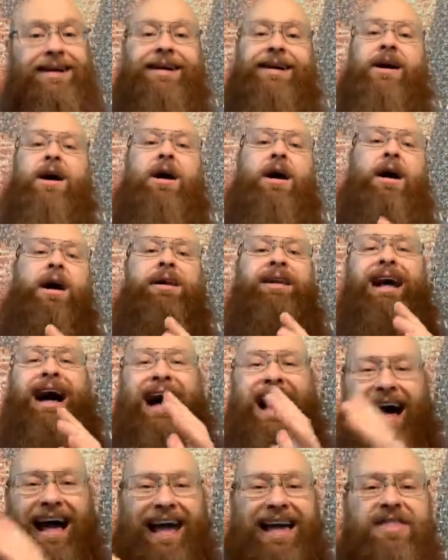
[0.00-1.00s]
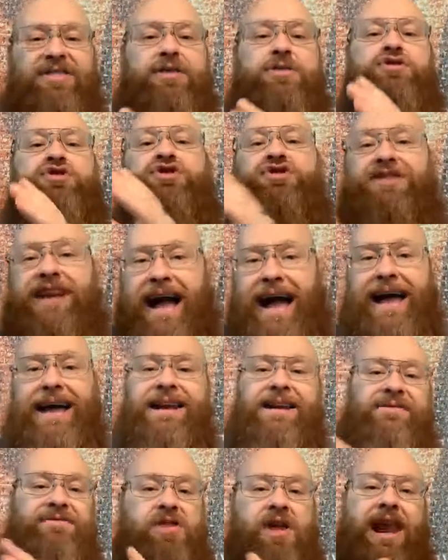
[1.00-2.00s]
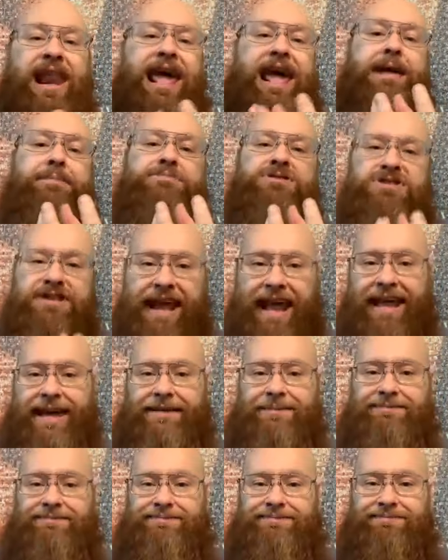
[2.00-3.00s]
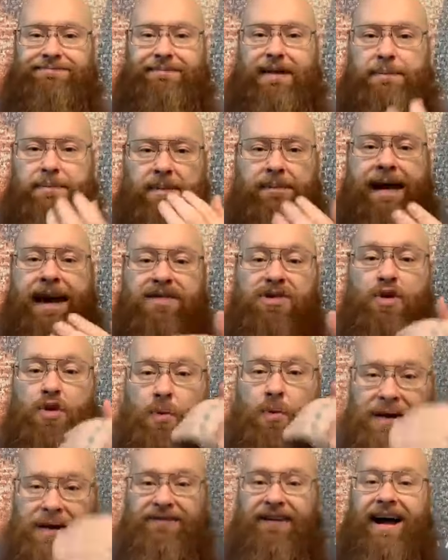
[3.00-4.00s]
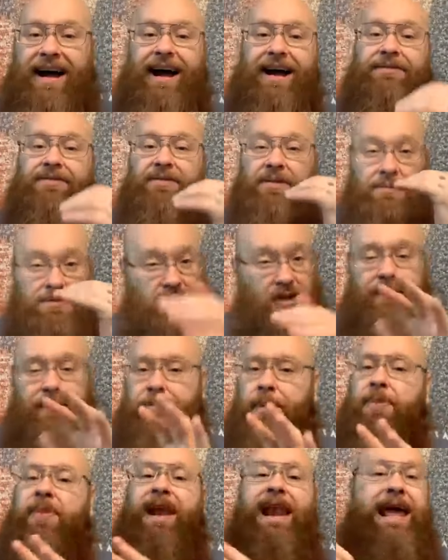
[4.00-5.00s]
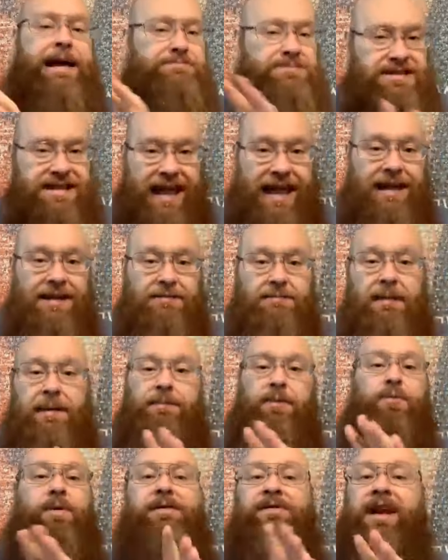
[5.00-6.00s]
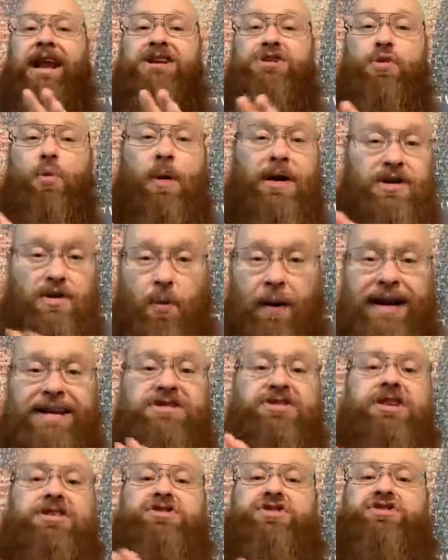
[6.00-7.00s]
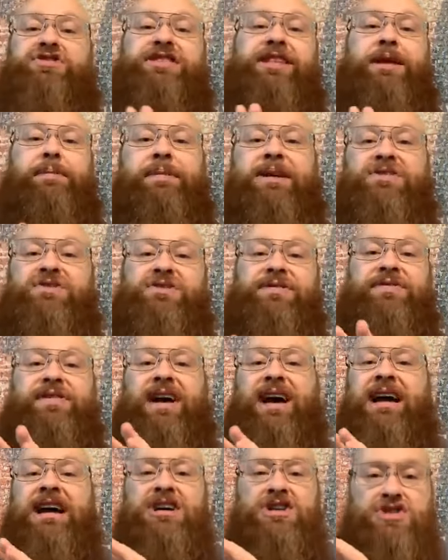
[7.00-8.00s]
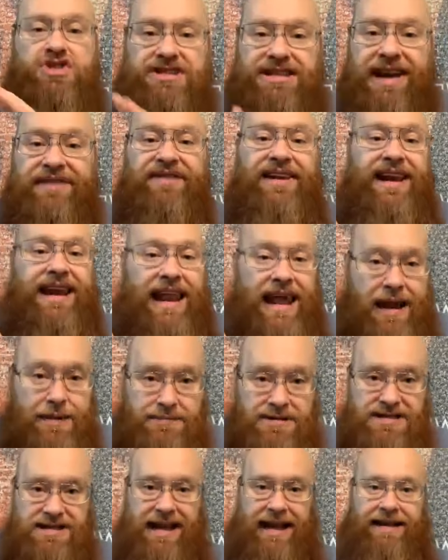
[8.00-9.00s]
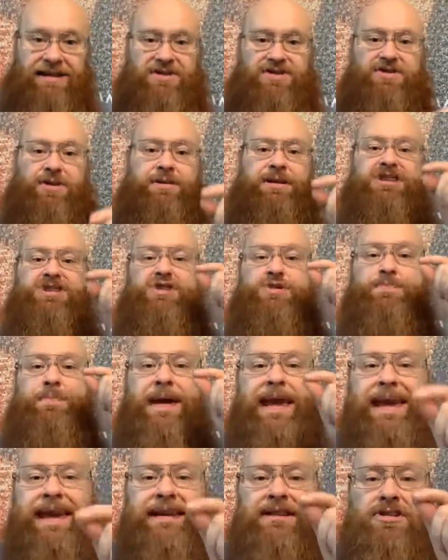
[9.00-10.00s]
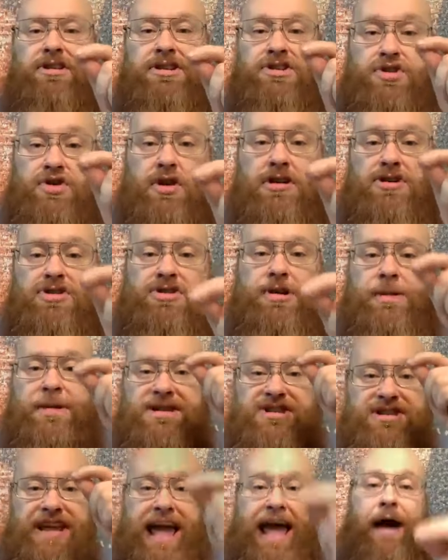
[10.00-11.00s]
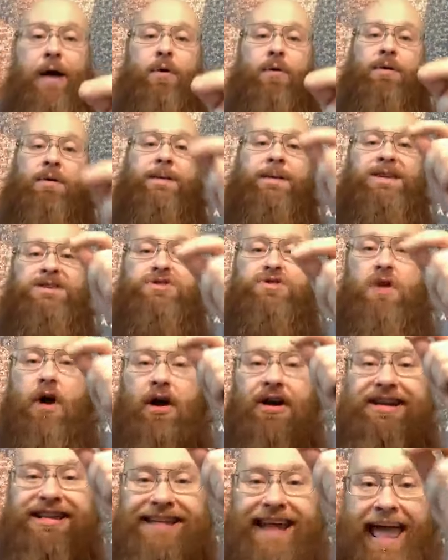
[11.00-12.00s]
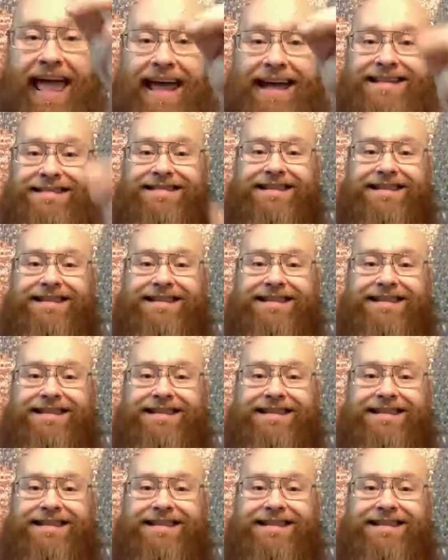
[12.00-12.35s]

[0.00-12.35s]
on either side of the lampstand. Remember Matthew 25, it was all about the lampstand. Remember Revelation 1:20. Jesus in the midst of the seven lampstands. So he's speaking to the church in this hour, in these dark days,